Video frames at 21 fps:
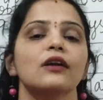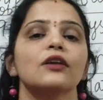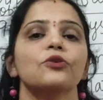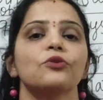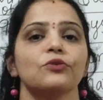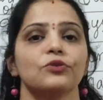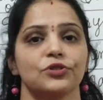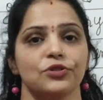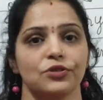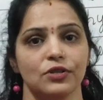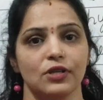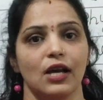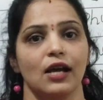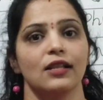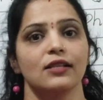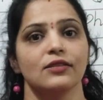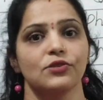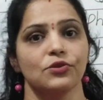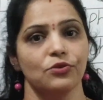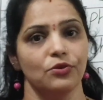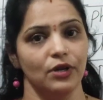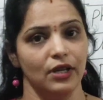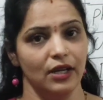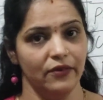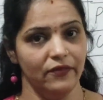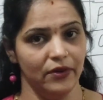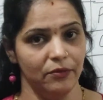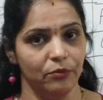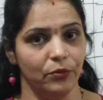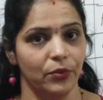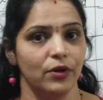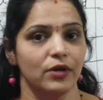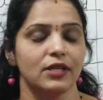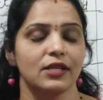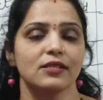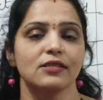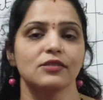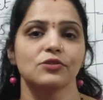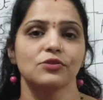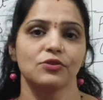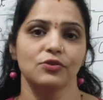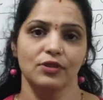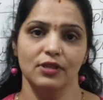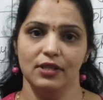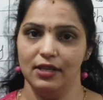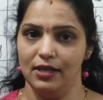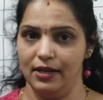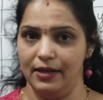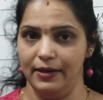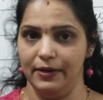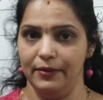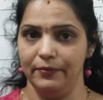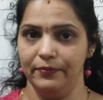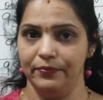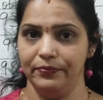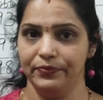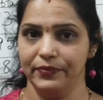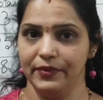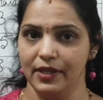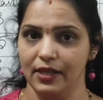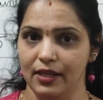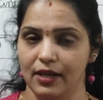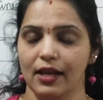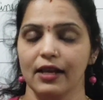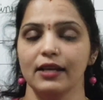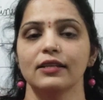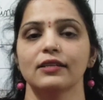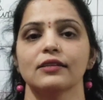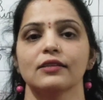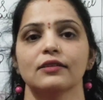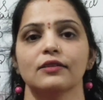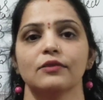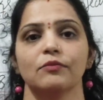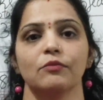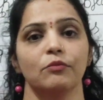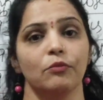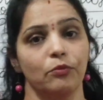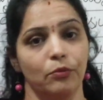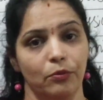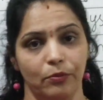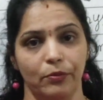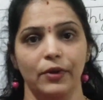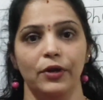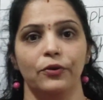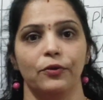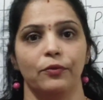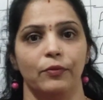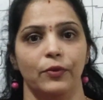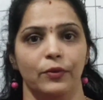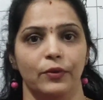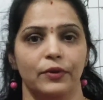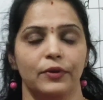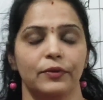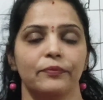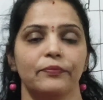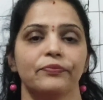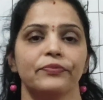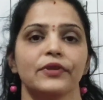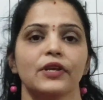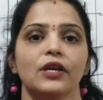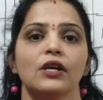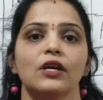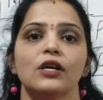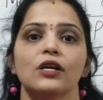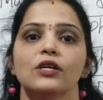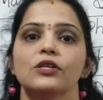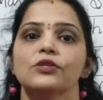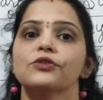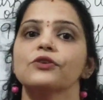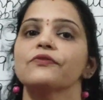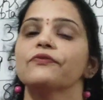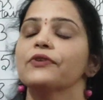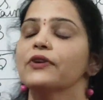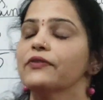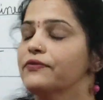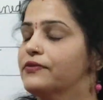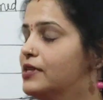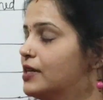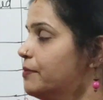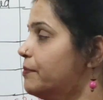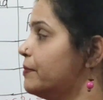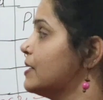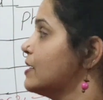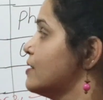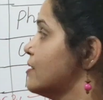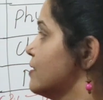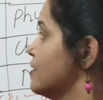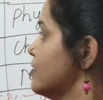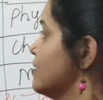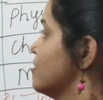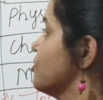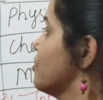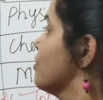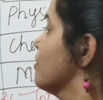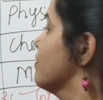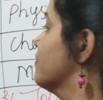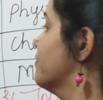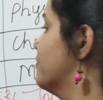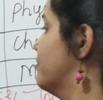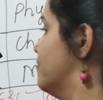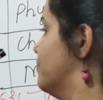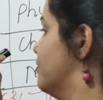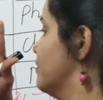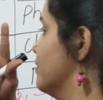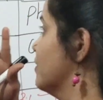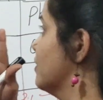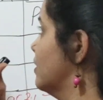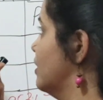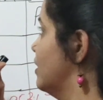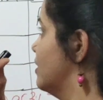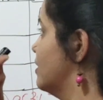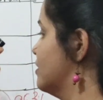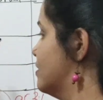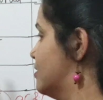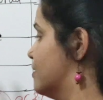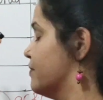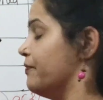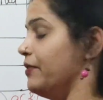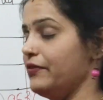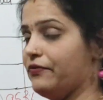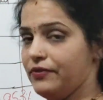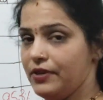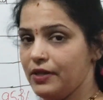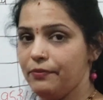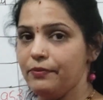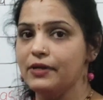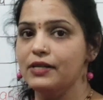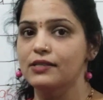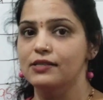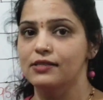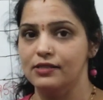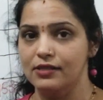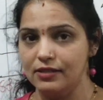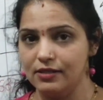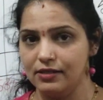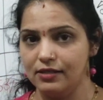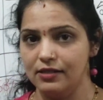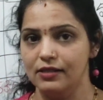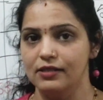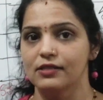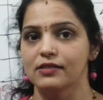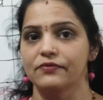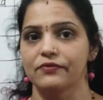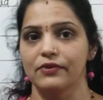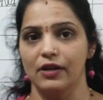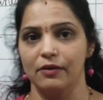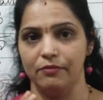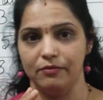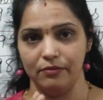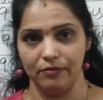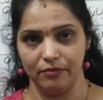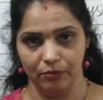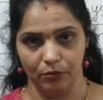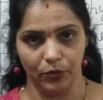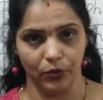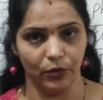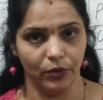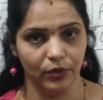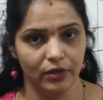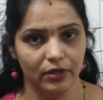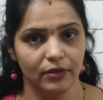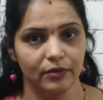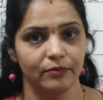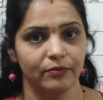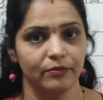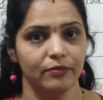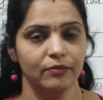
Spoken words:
you should also give importance to theory, right? PU board. So 50% is from board,